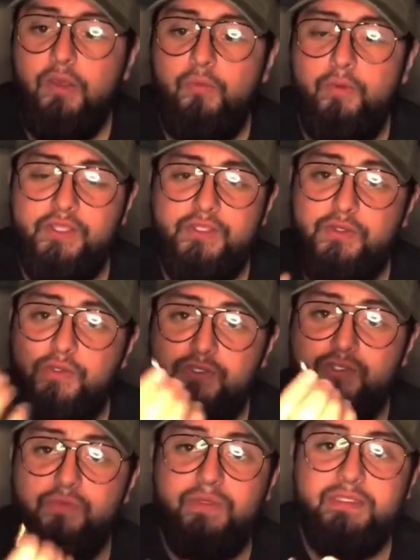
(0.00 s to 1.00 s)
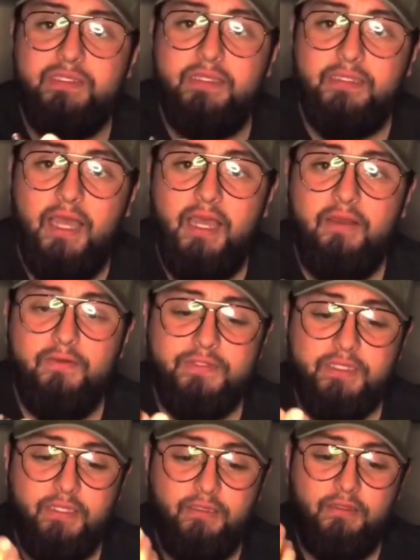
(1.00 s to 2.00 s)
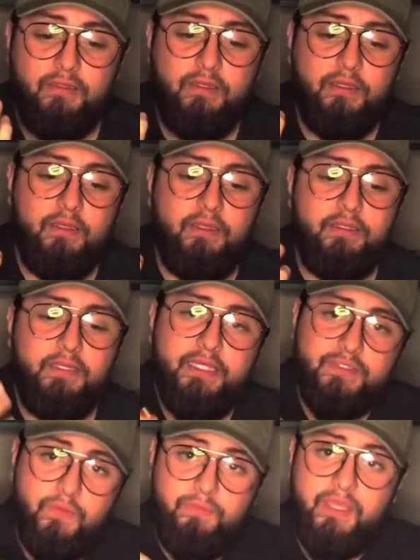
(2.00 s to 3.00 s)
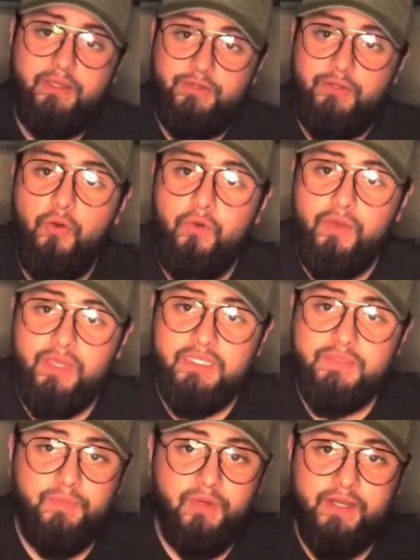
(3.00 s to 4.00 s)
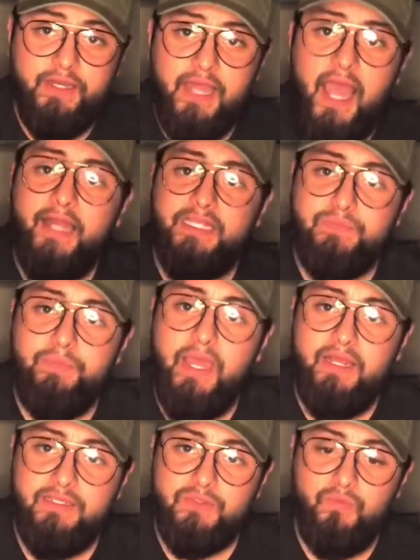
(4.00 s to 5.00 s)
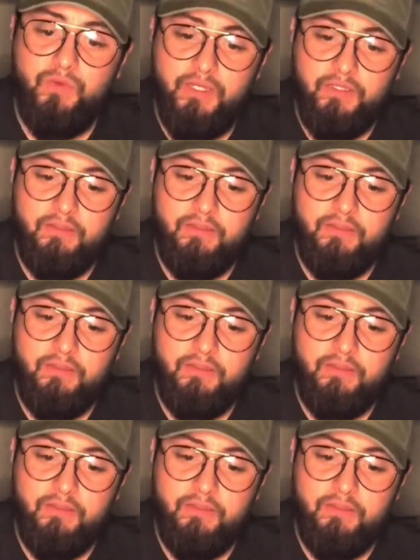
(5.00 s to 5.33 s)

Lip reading: which you can shoot inside the house, and yes, will make a noise, but not as bad as what